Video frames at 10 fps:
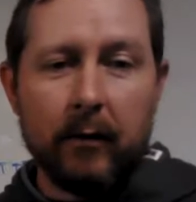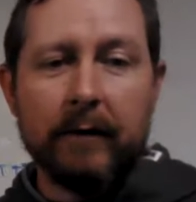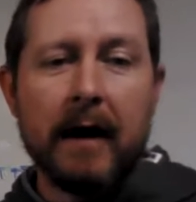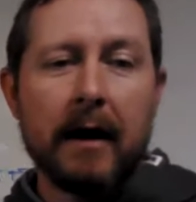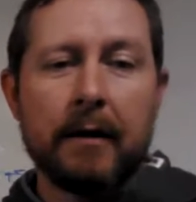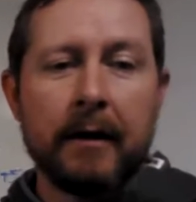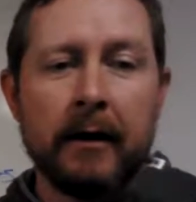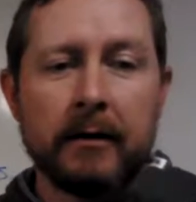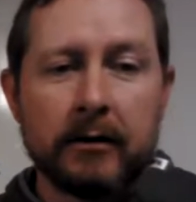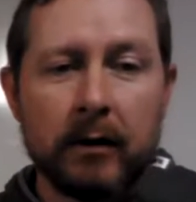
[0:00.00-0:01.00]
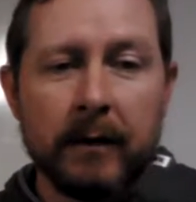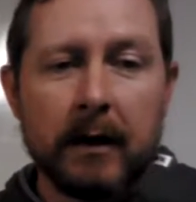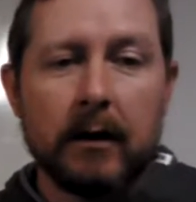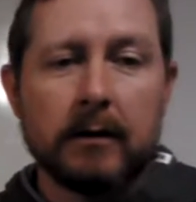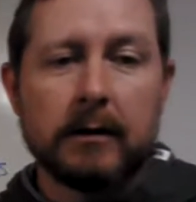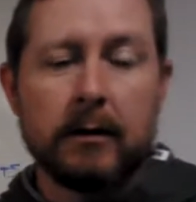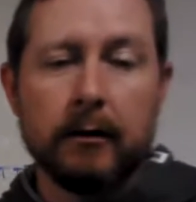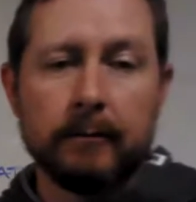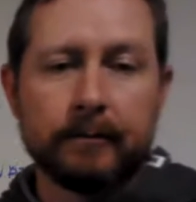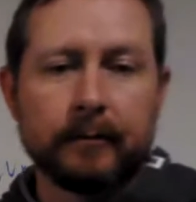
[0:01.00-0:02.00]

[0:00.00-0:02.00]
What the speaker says: We've got a thunderstorm that goes through.